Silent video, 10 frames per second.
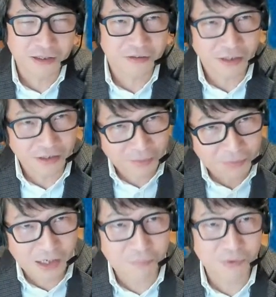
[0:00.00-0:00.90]
and then
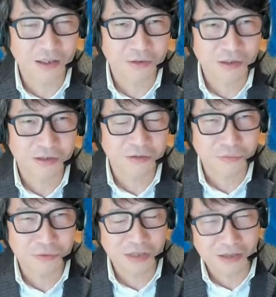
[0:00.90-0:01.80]
coming up
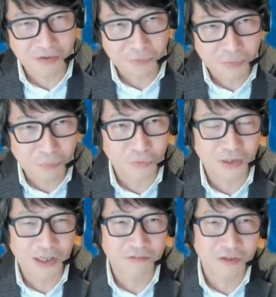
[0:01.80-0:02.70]
as a
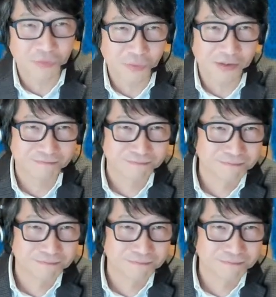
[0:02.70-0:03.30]
report like this one?